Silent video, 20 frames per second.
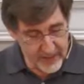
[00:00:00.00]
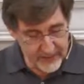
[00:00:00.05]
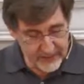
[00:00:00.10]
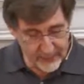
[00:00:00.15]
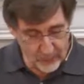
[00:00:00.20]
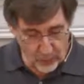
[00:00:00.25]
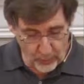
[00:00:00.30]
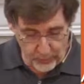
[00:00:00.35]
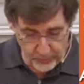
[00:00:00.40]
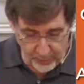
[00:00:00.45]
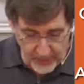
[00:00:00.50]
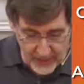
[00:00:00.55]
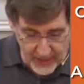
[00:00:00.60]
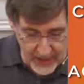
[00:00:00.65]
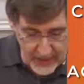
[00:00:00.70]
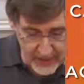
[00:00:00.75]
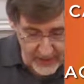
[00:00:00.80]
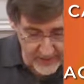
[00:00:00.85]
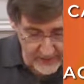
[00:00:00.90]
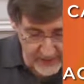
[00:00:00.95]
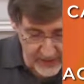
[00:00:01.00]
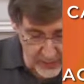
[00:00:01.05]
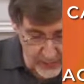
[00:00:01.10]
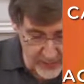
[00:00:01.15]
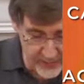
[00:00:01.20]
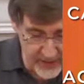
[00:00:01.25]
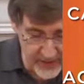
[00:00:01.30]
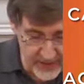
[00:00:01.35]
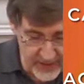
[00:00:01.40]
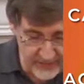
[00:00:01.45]
Don't bring anything
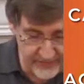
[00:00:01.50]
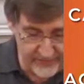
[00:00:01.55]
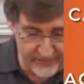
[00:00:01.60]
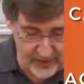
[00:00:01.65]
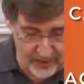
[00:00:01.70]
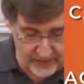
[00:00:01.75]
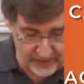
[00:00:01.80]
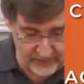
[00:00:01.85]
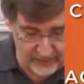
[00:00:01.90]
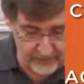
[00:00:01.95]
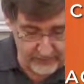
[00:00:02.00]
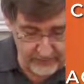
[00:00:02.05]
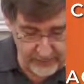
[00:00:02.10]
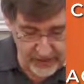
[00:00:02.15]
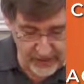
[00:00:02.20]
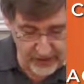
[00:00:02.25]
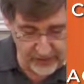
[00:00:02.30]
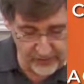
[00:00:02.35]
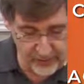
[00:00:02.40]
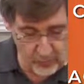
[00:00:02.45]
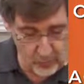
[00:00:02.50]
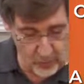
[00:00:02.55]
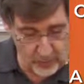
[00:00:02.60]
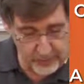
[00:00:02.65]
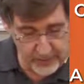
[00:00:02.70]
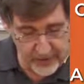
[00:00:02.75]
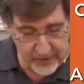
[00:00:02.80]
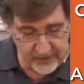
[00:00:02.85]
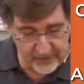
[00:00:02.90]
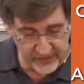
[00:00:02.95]
with a defect, because it
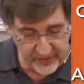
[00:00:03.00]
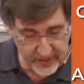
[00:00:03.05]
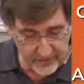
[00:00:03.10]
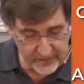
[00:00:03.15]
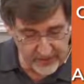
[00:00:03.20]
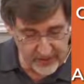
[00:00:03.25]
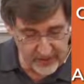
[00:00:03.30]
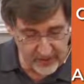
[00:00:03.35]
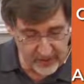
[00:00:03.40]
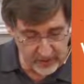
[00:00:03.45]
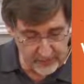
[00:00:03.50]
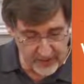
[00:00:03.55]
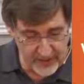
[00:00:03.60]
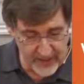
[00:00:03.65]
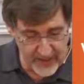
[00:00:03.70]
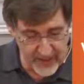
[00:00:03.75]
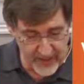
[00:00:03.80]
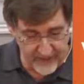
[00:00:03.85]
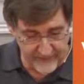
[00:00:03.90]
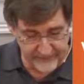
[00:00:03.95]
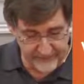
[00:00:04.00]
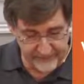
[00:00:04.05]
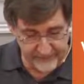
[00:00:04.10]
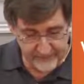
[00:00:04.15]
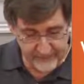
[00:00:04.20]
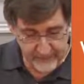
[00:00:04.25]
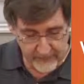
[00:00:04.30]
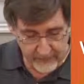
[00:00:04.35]
won't be accepted on your behalf.